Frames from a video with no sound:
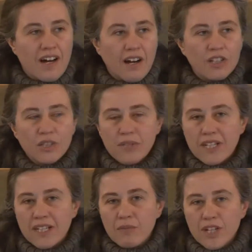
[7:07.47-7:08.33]

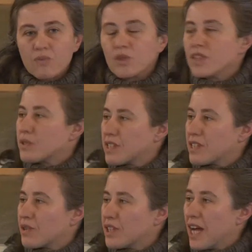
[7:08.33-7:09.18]
ultimately much more
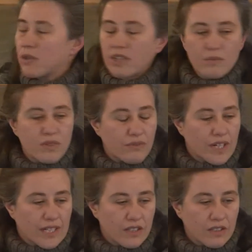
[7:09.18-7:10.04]
interested on the outcomes of
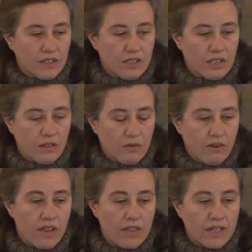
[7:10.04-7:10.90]
elections
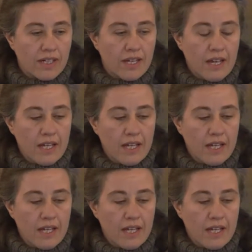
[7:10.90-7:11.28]
rather than